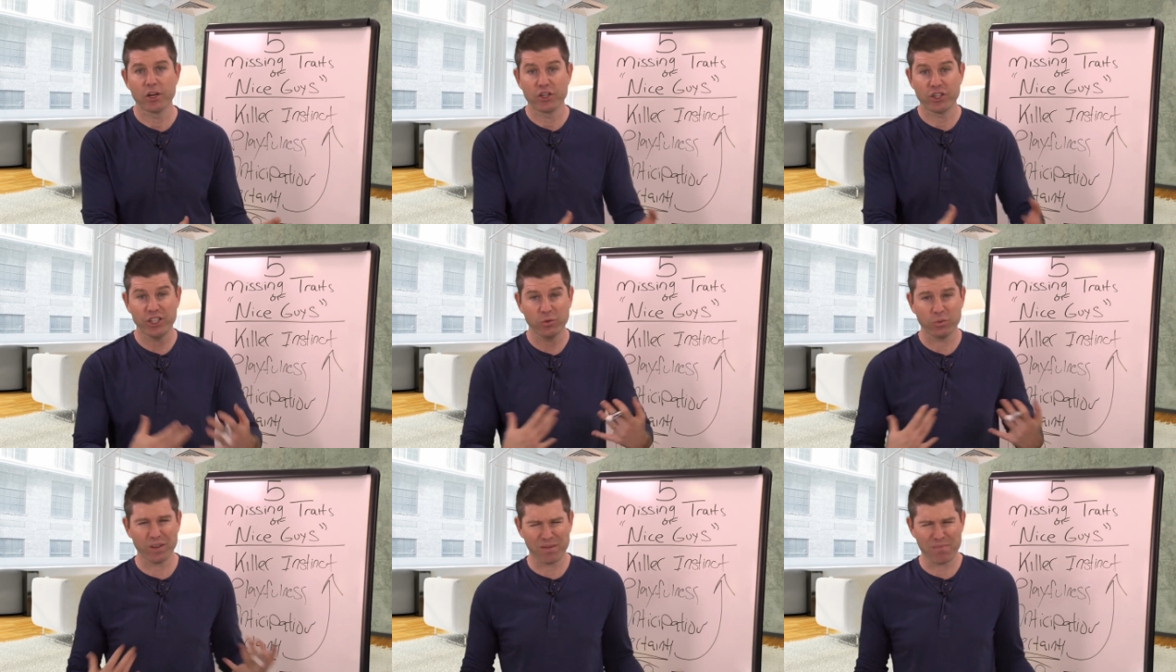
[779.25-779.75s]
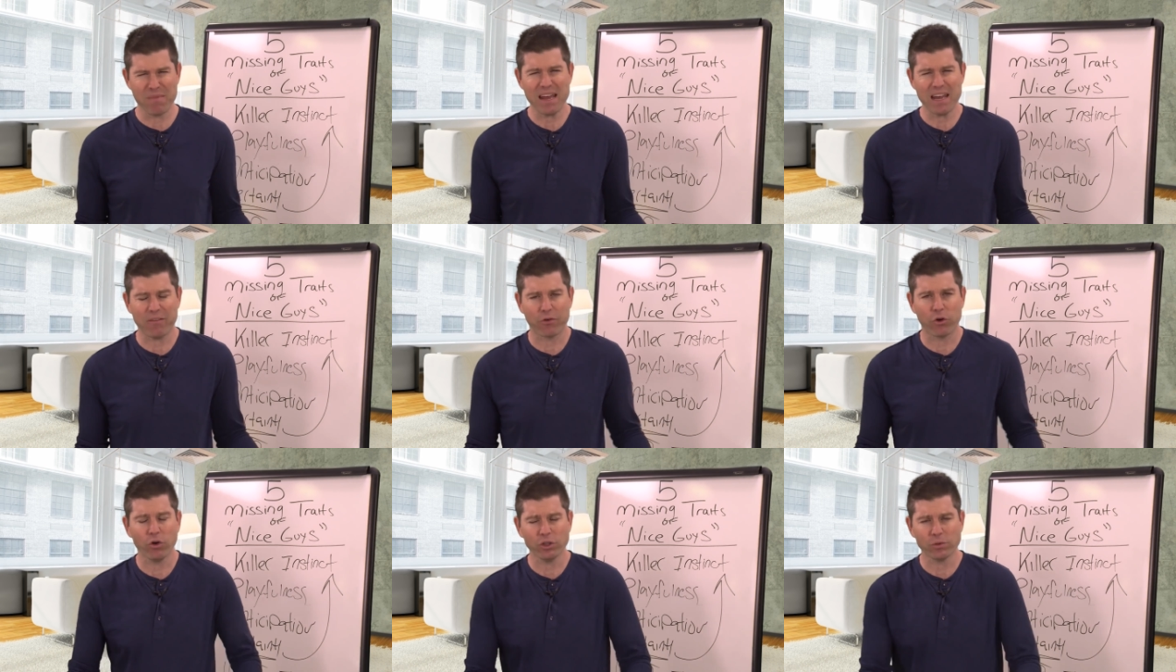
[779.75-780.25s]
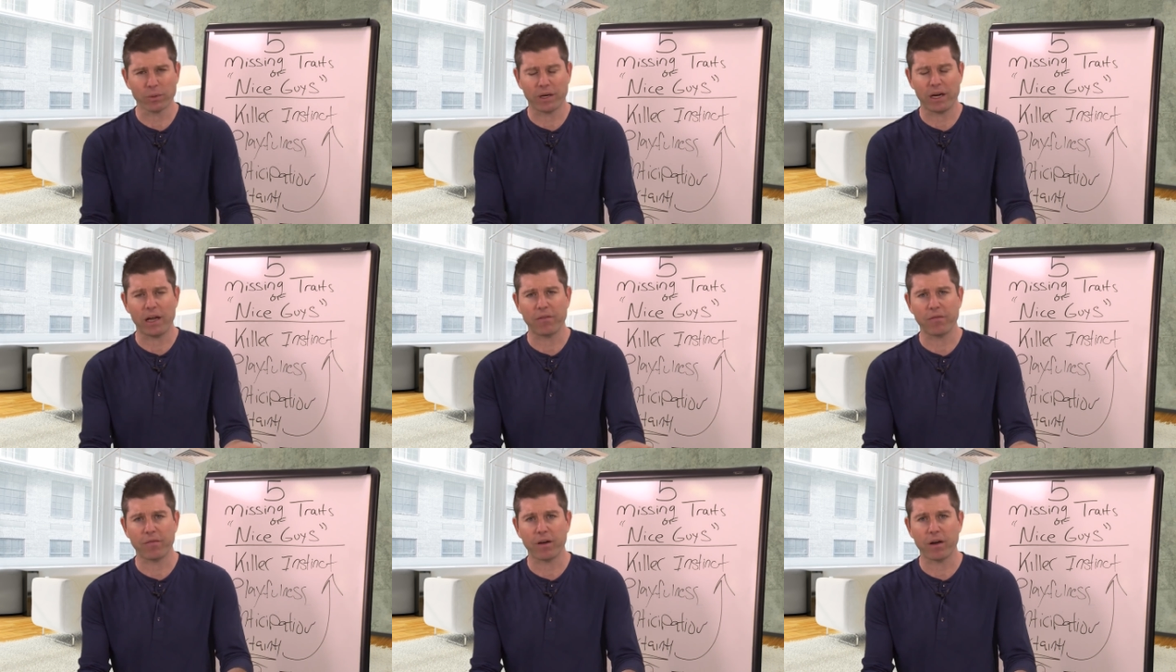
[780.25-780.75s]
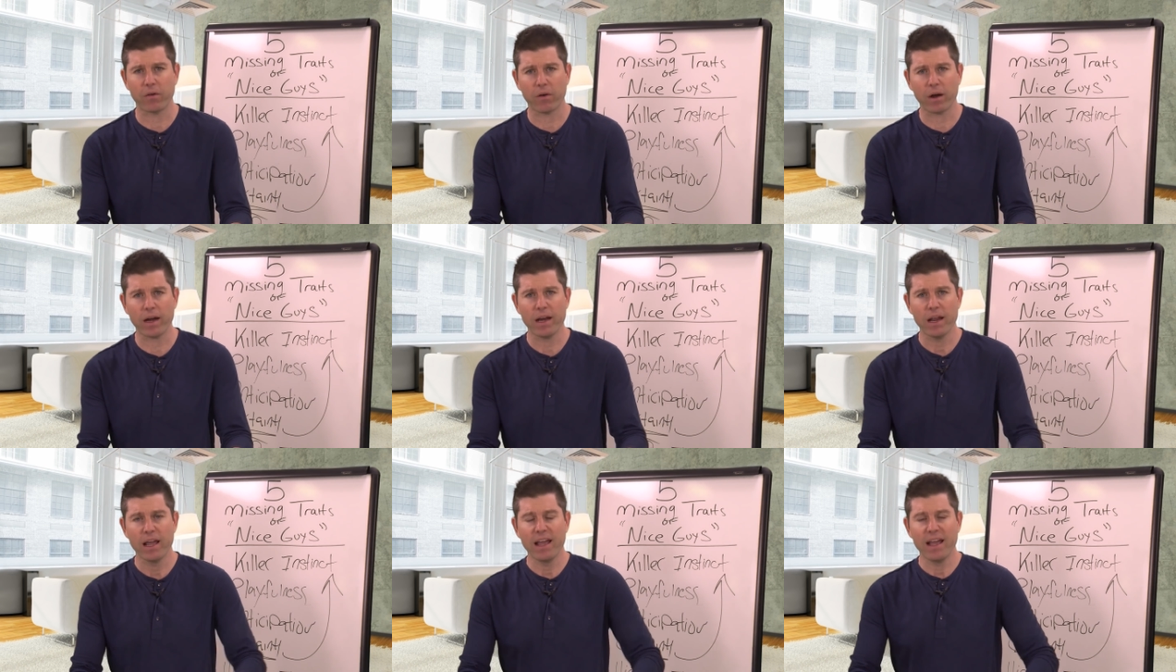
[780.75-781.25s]
She's with me. Of course, we're going to have fun,
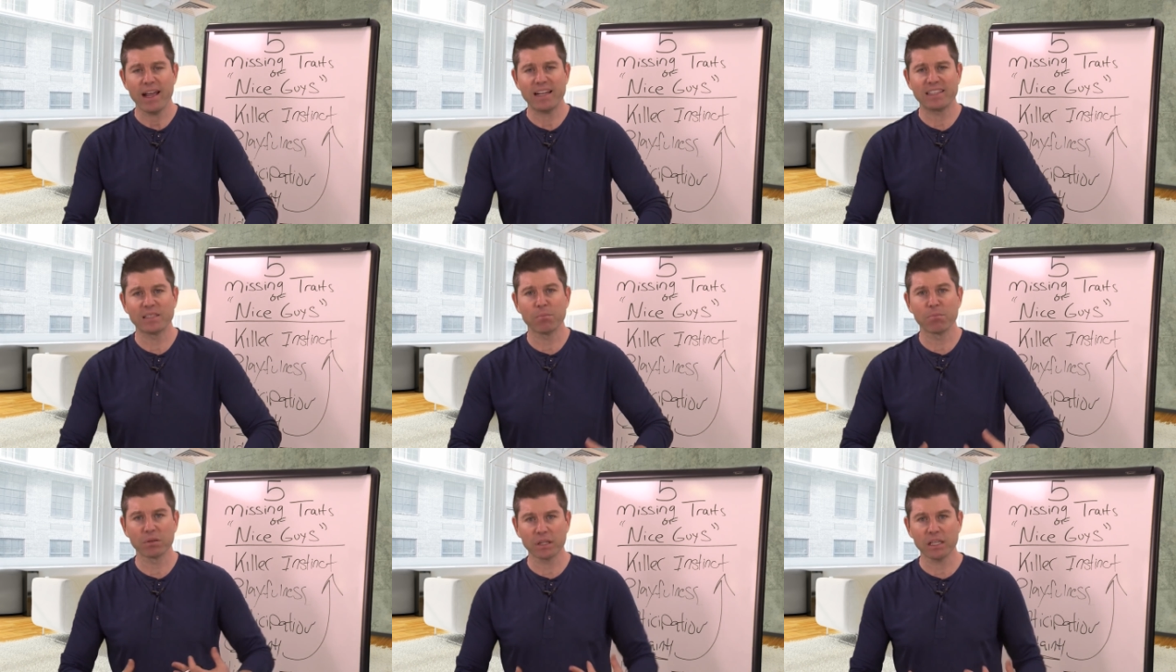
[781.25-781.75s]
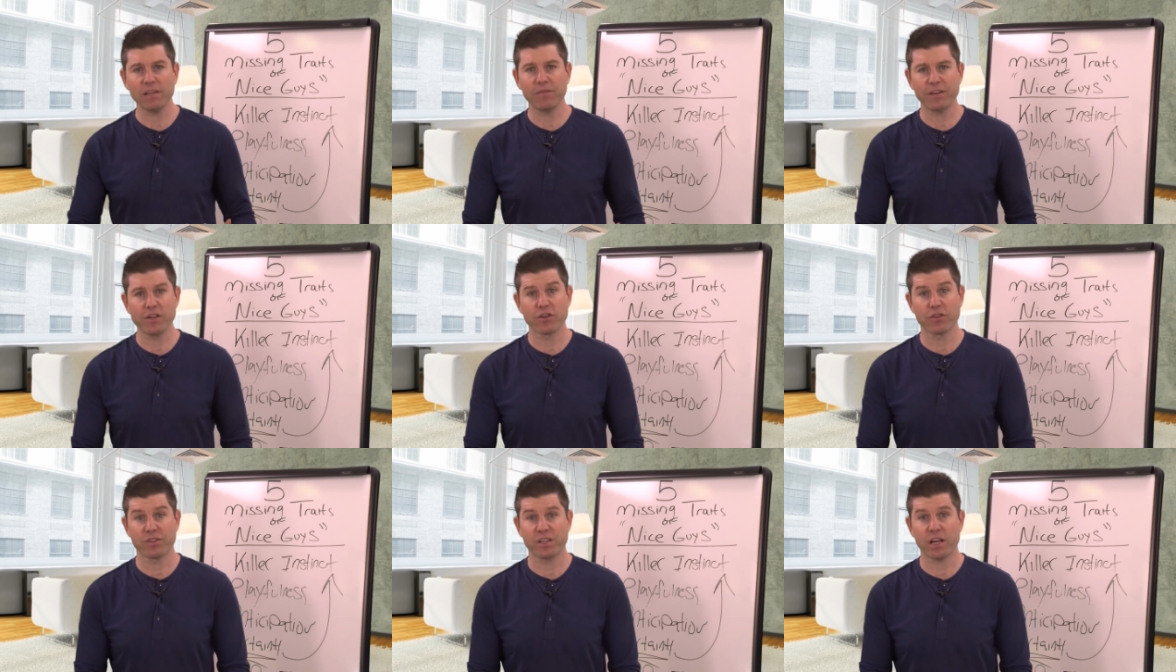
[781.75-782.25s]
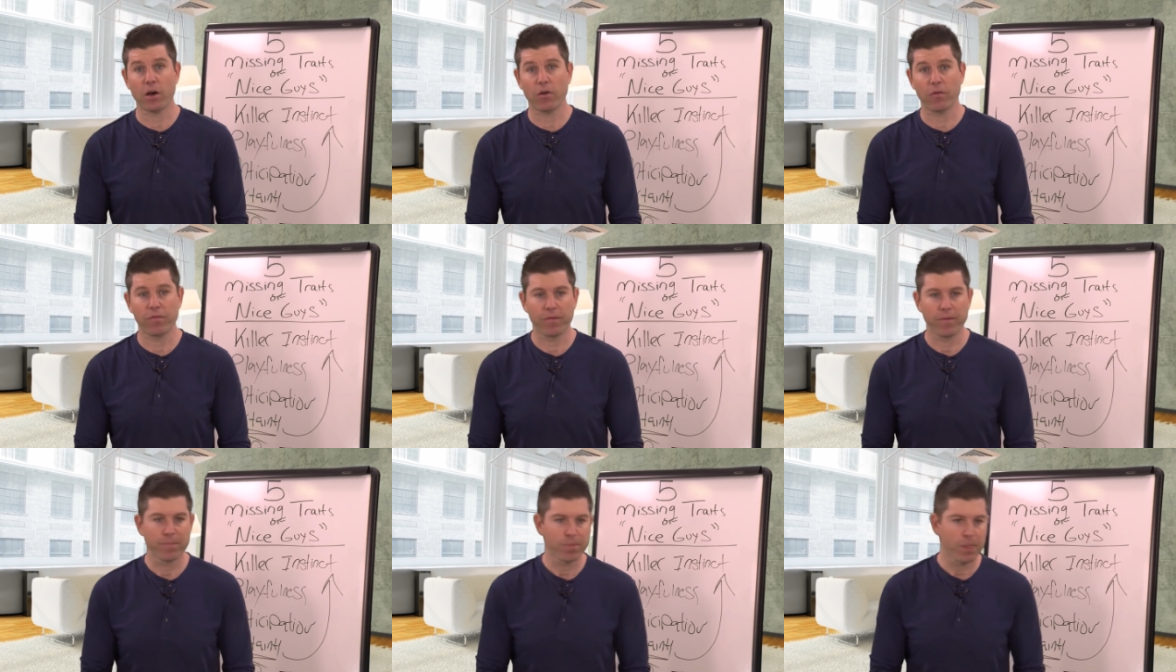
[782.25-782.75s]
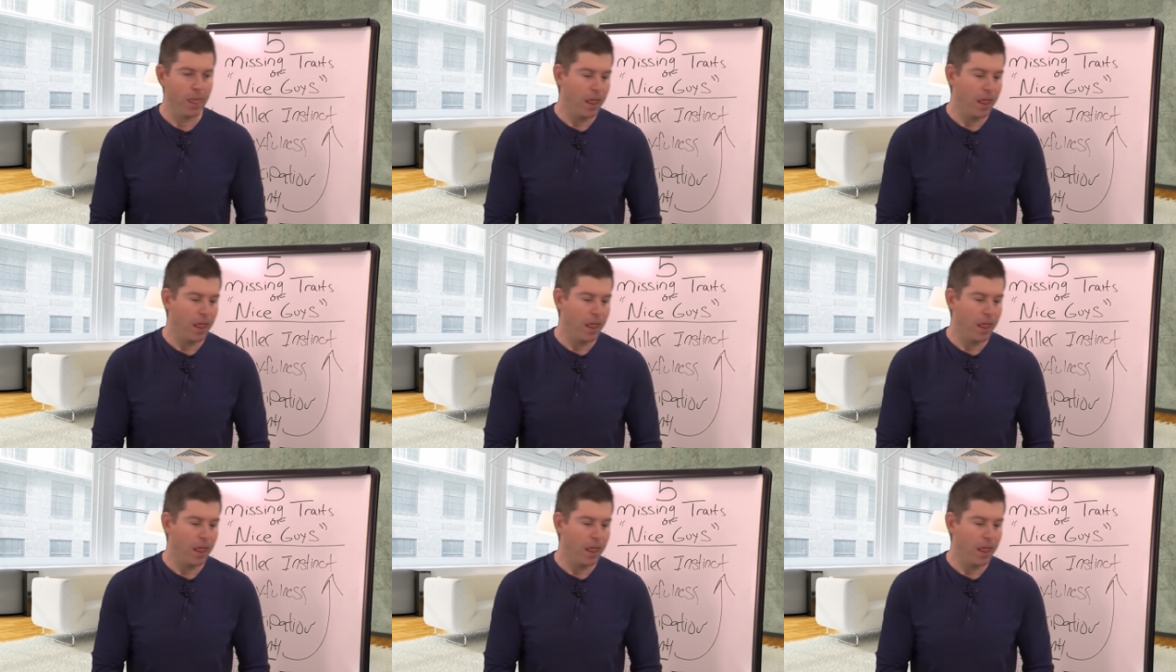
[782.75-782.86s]
right? It's a belief in yourself.